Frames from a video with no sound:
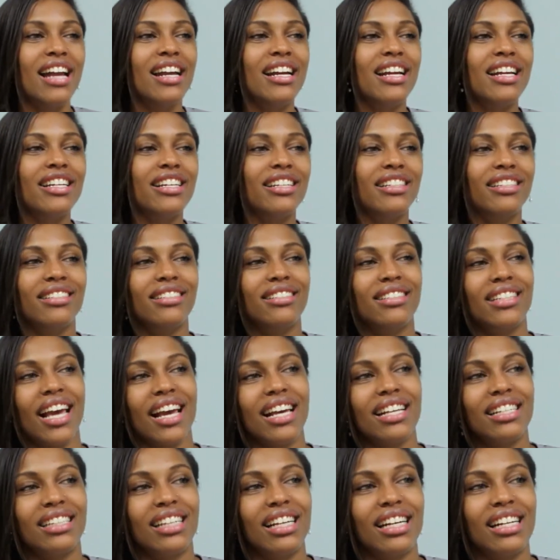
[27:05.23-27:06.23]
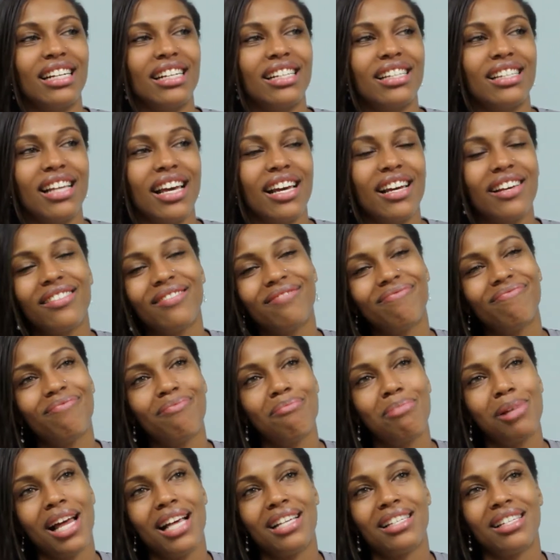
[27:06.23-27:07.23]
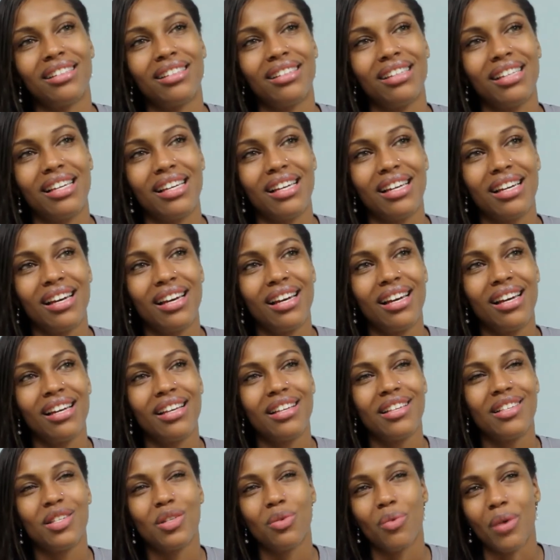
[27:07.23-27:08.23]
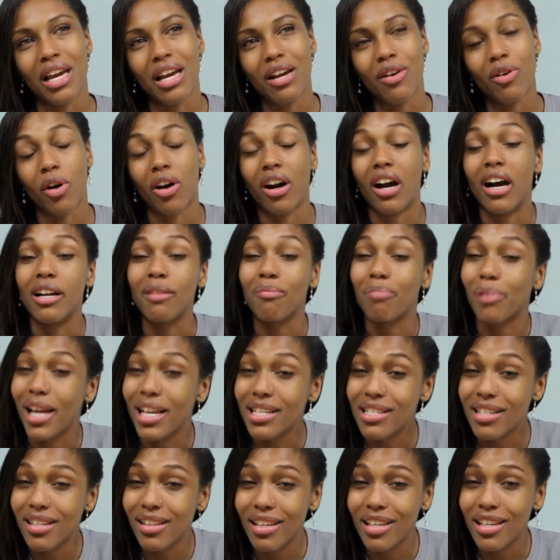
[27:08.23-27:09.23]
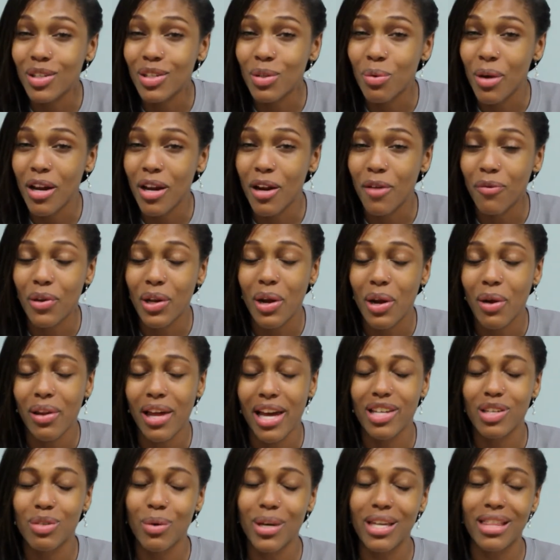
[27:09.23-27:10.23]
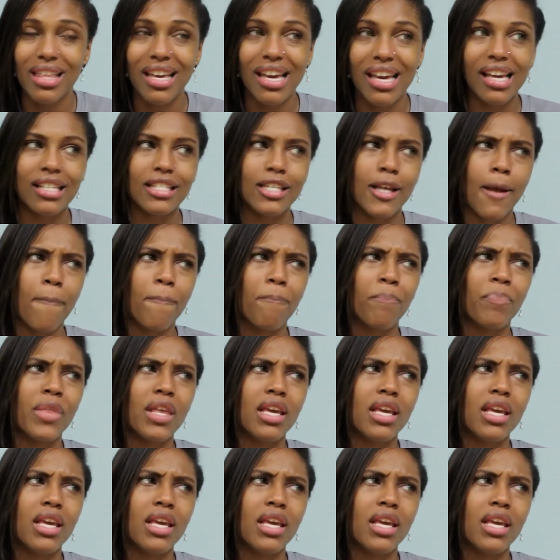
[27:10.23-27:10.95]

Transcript: And then you taste it and it's like pleasantly sweet or unpleasantly sweet if you don't like sweet things.